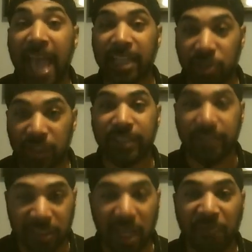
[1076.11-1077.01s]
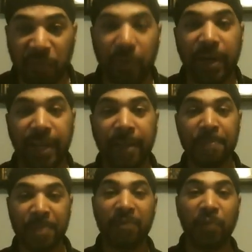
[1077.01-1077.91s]
actually suffering
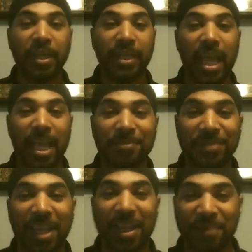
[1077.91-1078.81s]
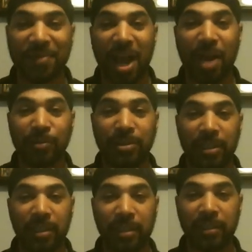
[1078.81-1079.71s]
for the namesake of
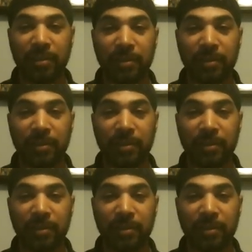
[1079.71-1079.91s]
Yahusha.